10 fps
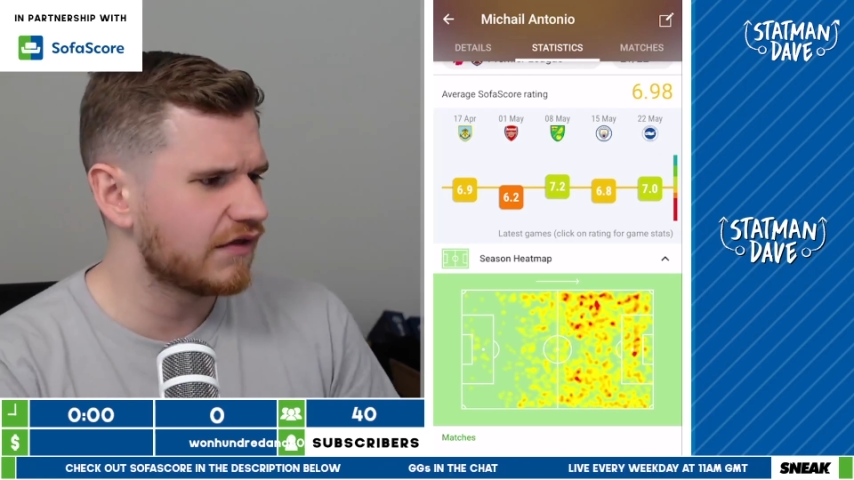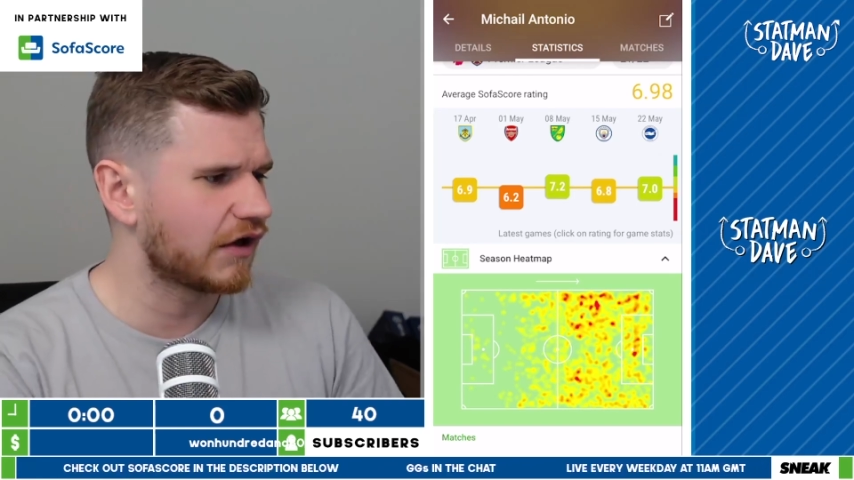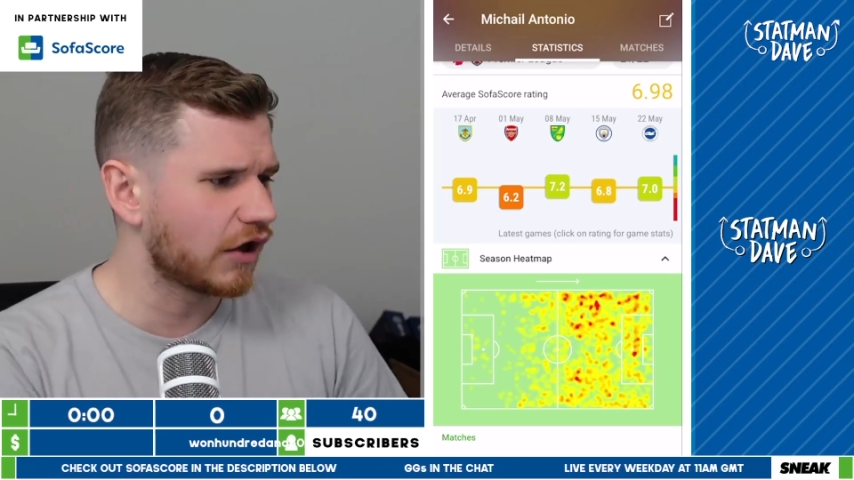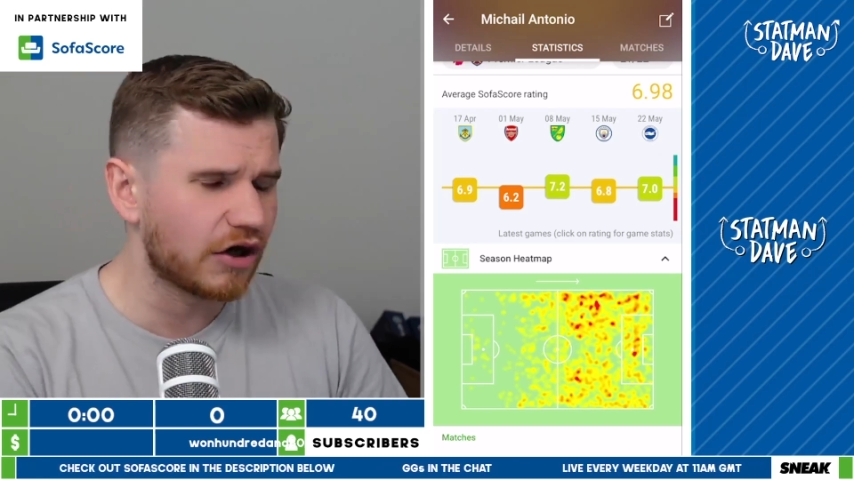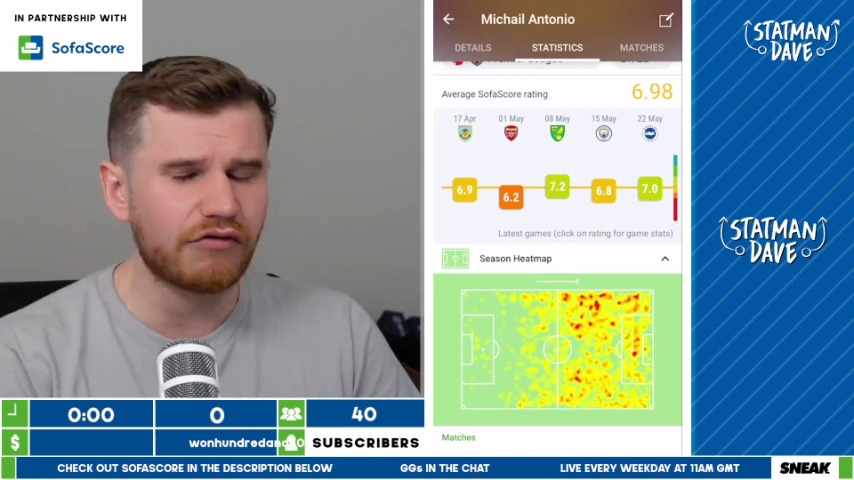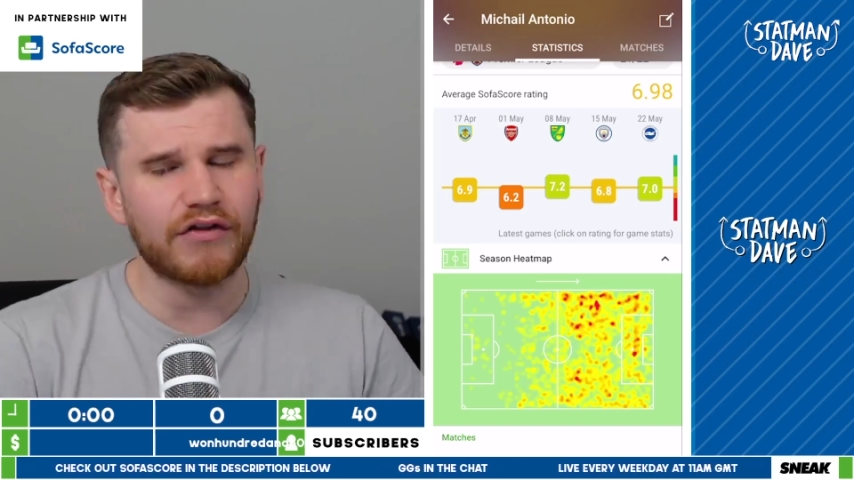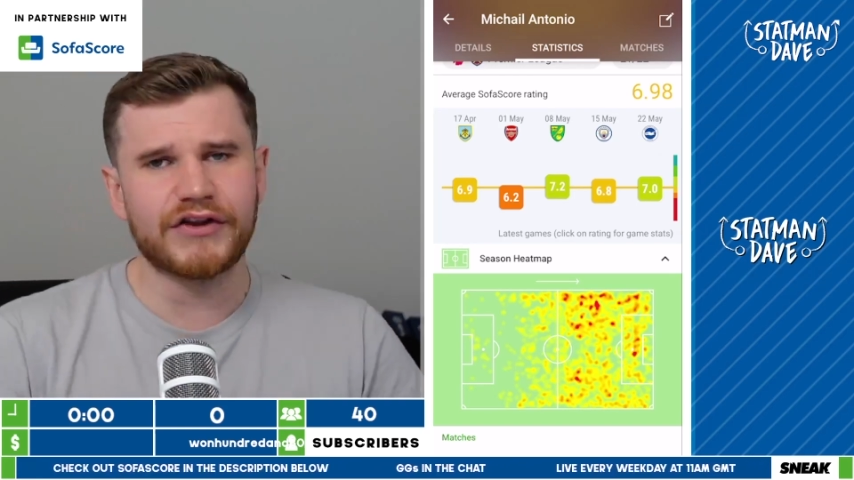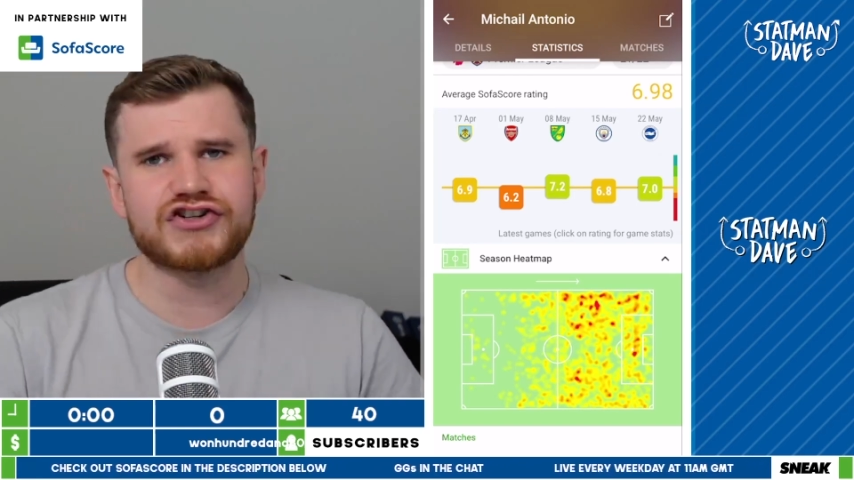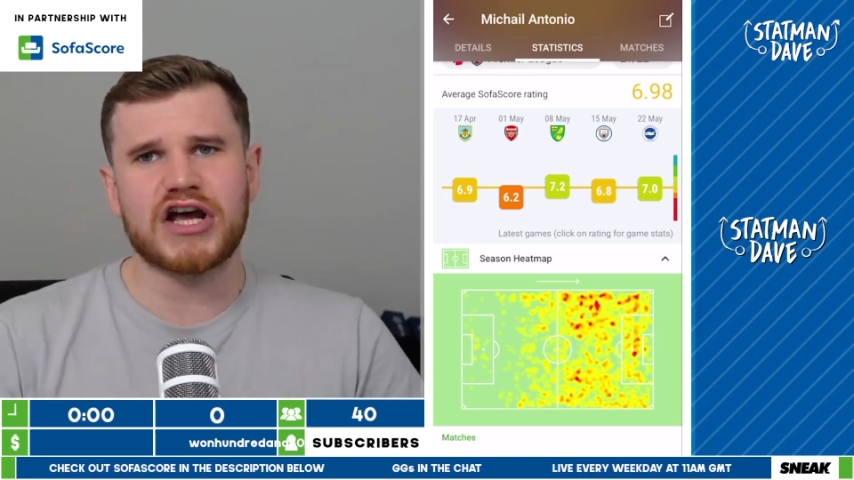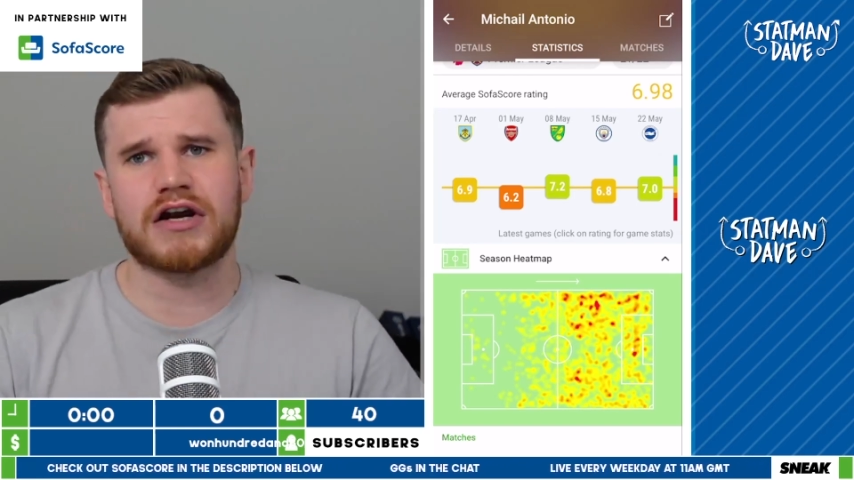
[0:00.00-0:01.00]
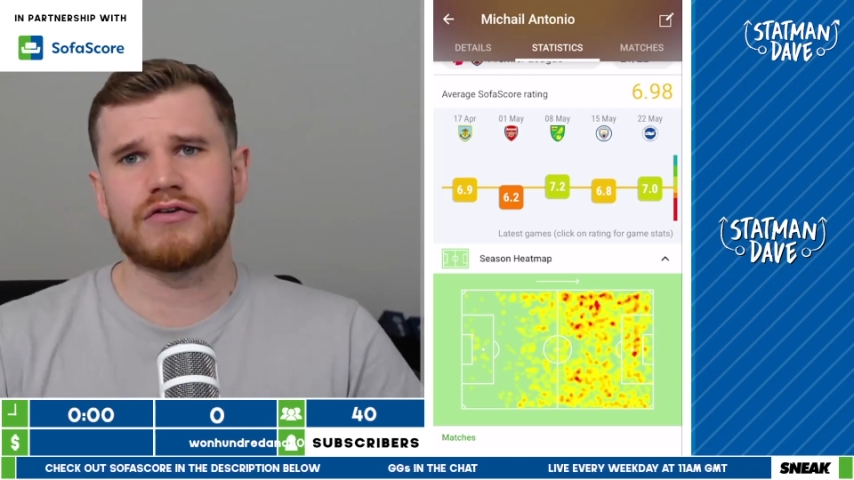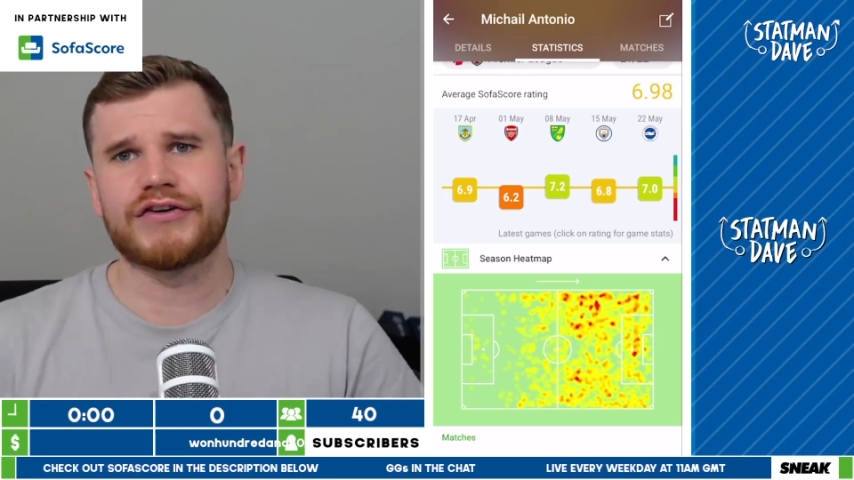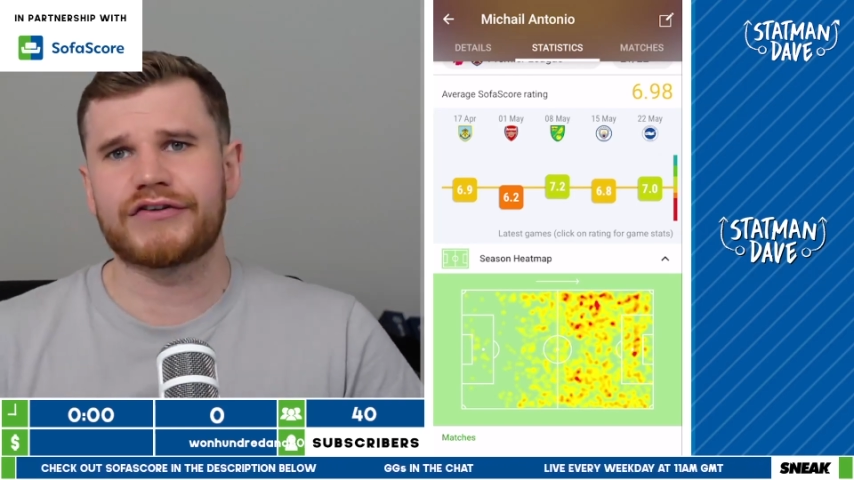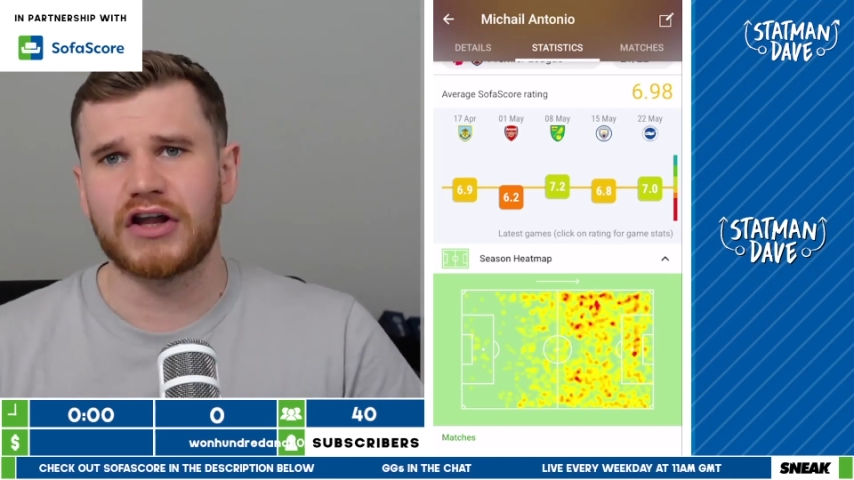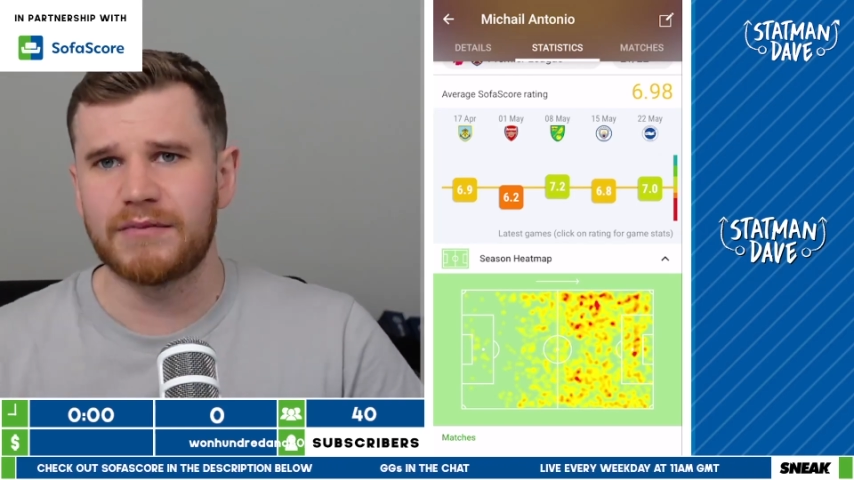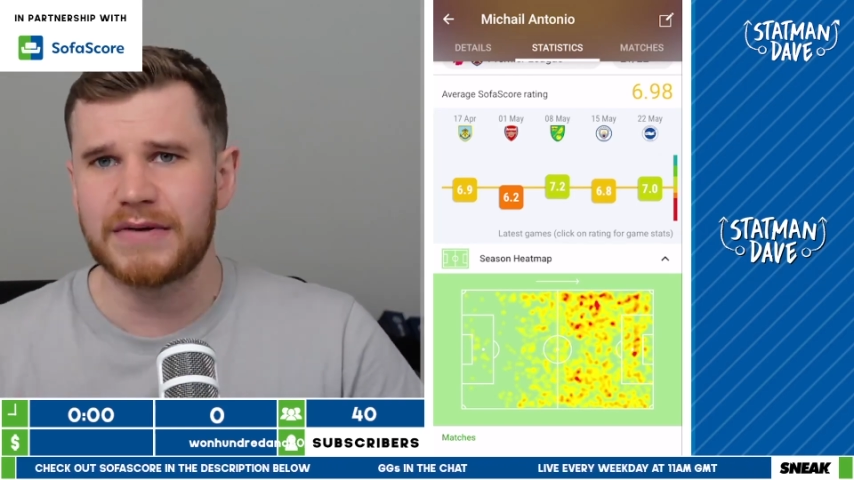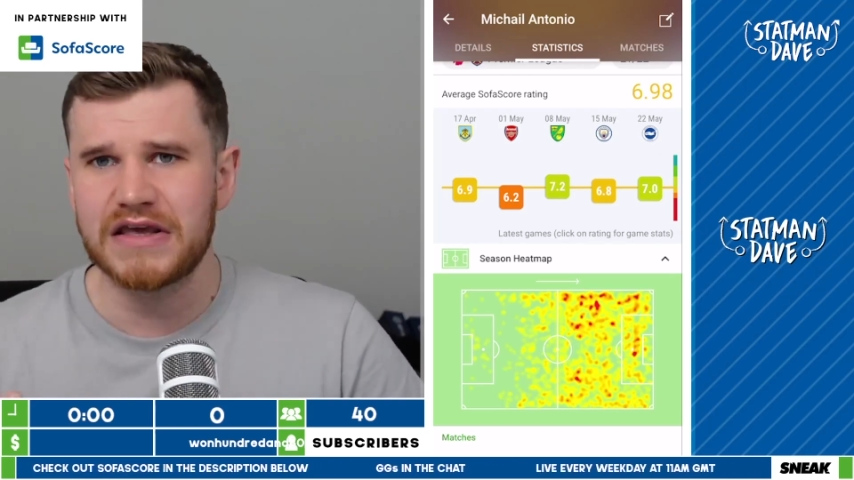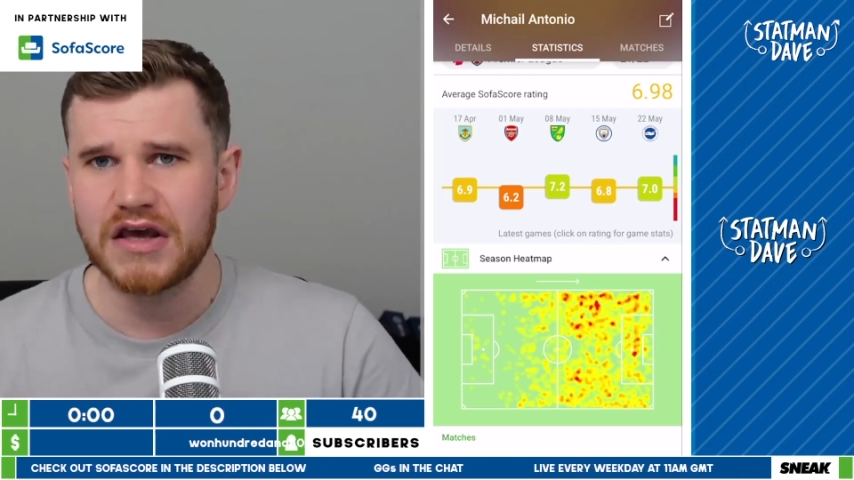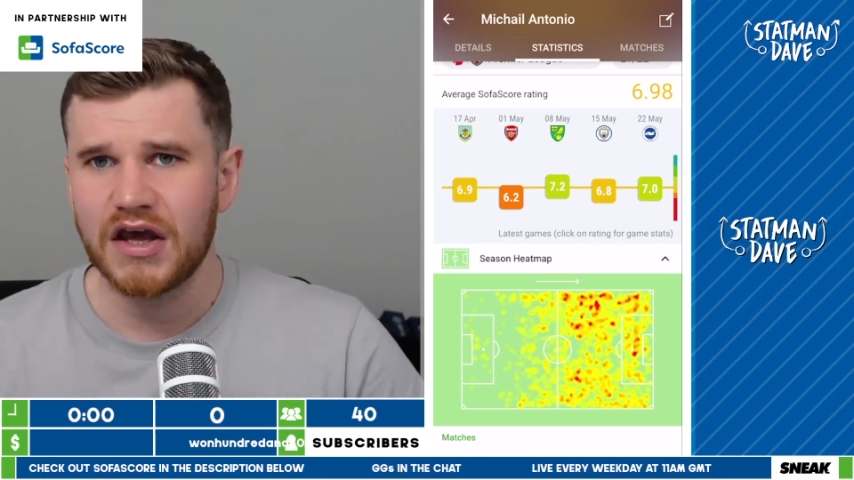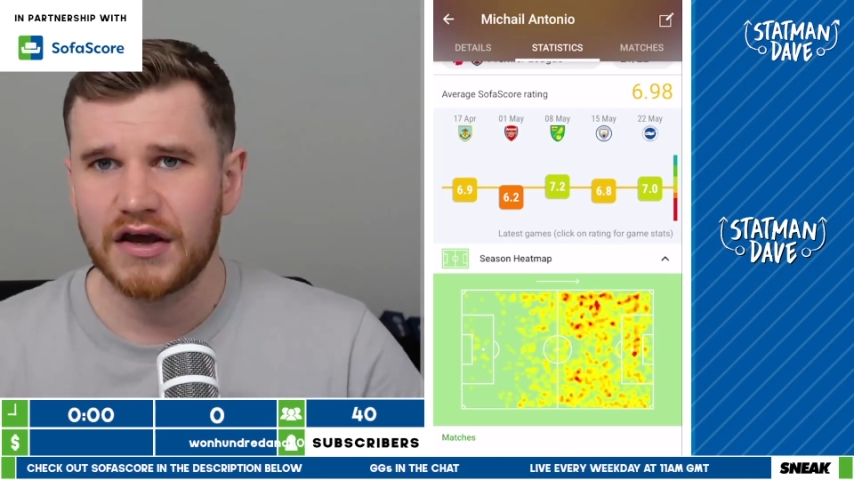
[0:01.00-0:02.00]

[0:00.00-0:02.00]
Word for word: going to run the channels, that's going to be,